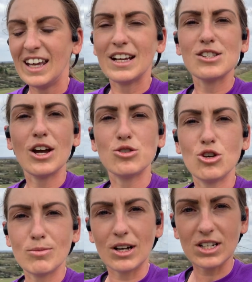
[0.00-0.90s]
exert
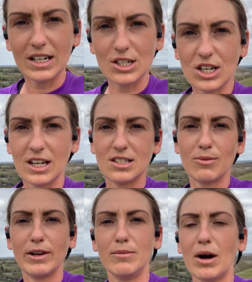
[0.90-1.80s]
too much energy, so
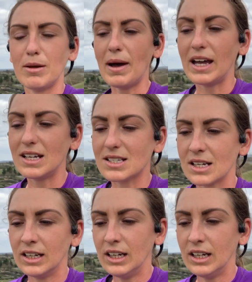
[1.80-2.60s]
went at my pace.